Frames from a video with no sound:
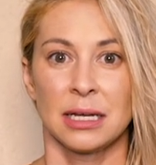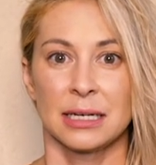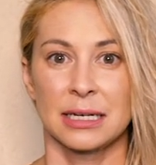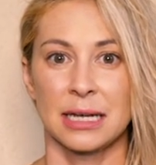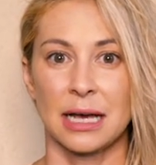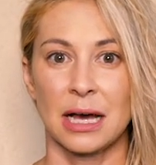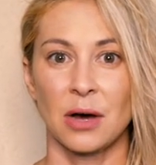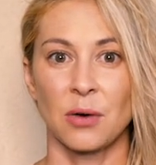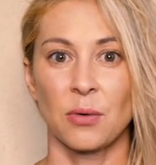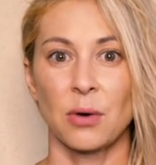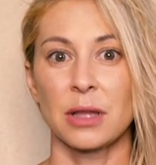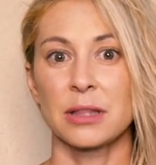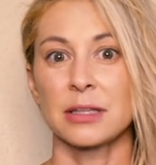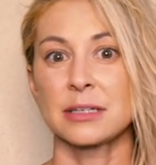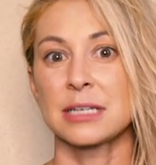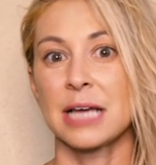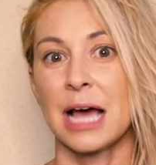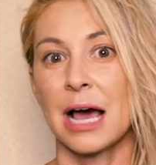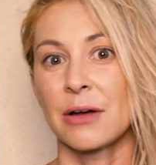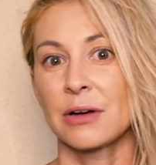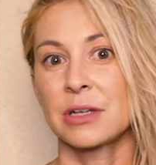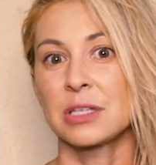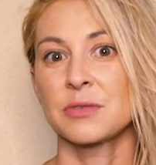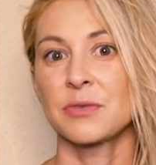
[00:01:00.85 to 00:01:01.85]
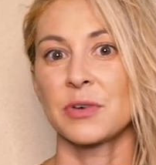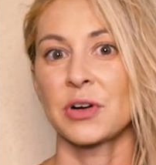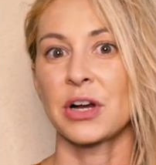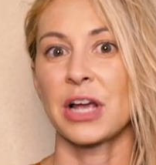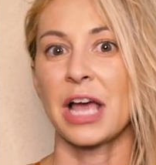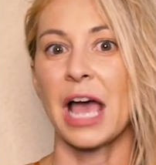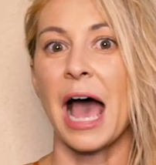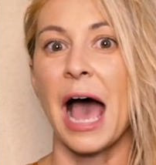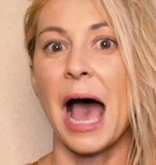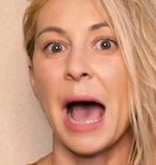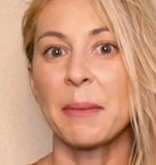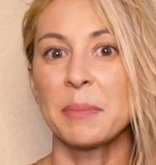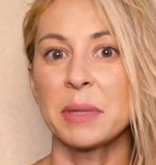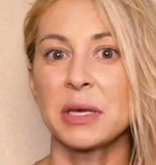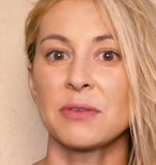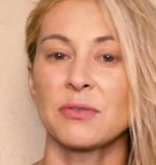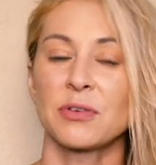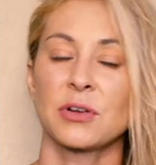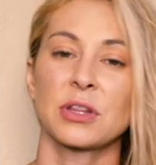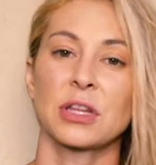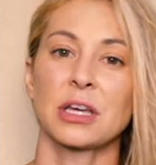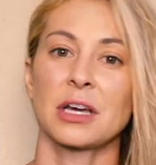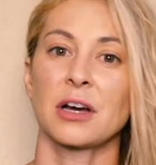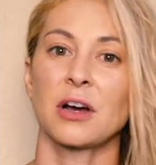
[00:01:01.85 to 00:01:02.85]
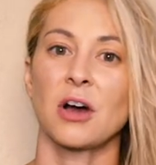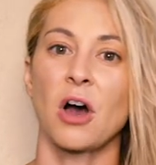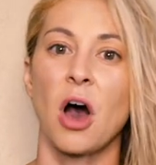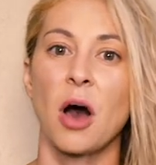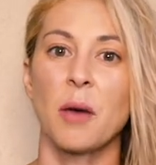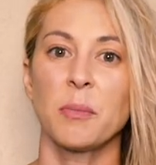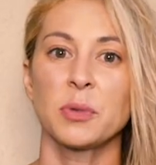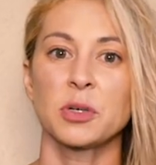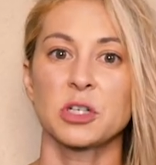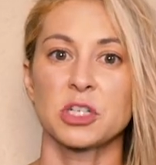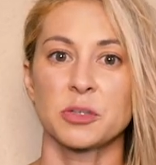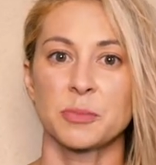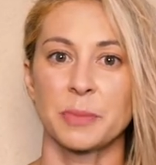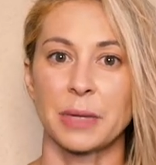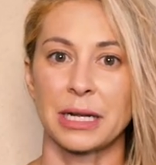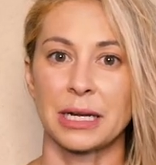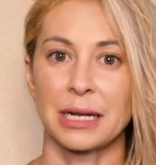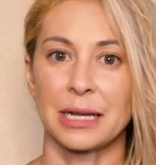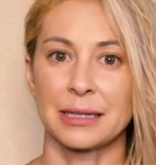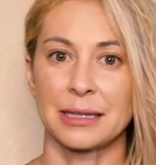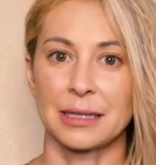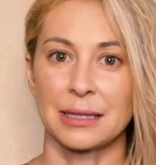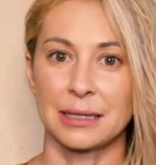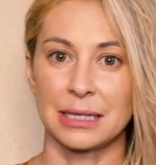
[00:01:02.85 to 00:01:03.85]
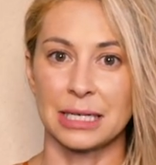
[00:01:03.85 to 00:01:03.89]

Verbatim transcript: Now, while the town is very happy for the accomplishment and the